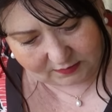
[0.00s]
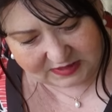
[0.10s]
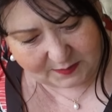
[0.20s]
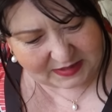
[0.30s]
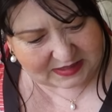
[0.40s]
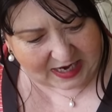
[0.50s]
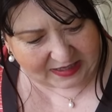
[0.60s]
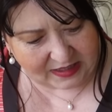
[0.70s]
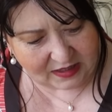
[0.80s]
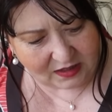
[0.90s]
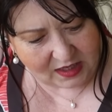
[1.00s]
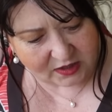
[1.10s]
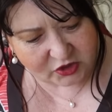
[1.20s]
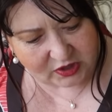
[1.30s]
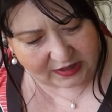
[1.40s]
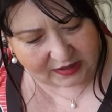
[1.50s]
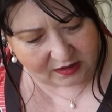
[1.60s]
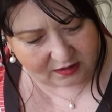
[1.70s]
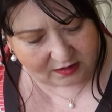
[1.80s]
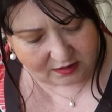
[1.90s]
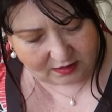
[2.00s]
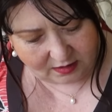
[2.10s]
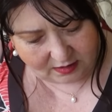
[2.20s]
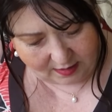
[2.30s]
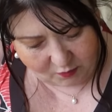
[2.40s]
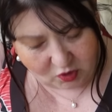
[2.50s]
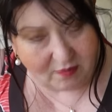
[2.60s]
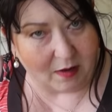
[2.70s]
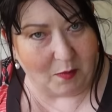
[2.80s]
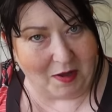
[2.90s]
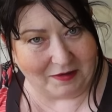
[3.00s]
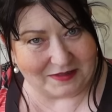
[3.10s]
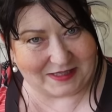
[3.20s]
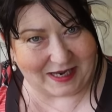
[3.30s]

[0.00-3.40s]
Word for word: It's a bit technical, actually. I'm sure I work a